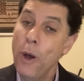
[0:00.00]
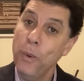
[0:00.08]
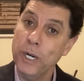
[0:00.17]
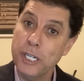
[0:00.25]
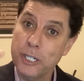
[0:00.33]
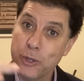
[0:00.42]

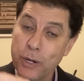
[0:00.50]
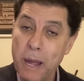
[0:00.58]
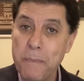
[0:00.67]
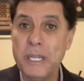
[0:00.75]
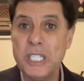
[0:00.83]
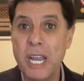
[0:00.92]
which is going
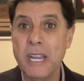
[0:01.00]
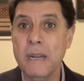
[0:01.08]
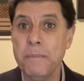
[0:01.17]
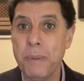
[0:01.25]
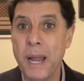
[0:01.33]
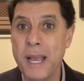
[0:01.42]
to be
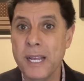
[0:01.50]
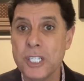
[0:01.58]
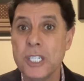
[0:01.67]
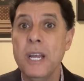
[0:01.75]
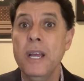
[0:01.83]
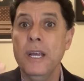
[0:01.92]
taking
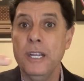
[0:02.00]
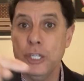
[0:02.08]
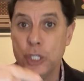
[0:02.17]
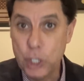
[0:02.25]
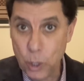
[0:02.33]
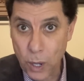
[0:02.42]
place
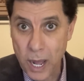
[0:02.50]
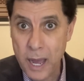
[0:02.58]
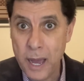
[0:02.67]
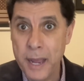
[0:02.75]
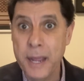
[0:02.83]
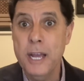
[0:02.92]
in
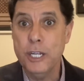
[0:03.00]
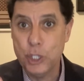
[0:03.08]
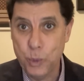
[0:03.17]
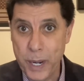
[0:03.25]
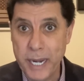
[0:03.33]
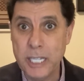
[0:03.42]
July
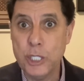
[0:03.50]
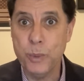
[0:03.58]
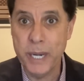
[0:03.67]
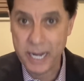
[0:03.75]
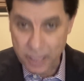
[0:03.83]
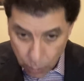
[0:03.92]

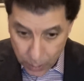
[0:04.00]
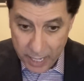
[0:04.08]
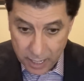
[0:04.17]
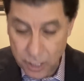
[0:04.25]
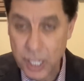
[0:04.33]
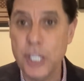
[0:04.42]

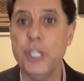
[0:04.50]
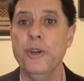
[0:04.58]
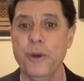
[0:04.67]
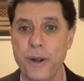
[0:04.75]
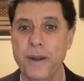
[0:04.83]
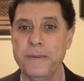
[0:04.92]
2023, this
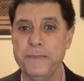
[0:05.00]
year.